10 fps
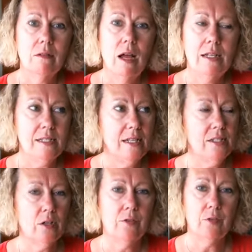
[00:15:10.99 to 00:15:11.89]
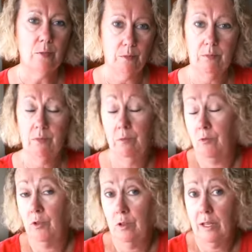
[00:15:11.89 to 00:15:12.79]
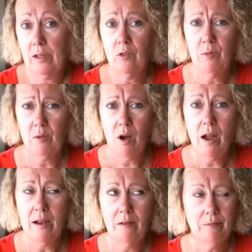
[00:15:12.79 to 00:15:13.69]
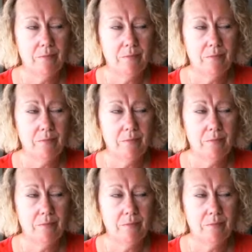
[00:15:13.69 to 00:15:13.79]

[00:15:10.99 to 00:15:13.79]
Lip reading: and sits there for the length of my ride.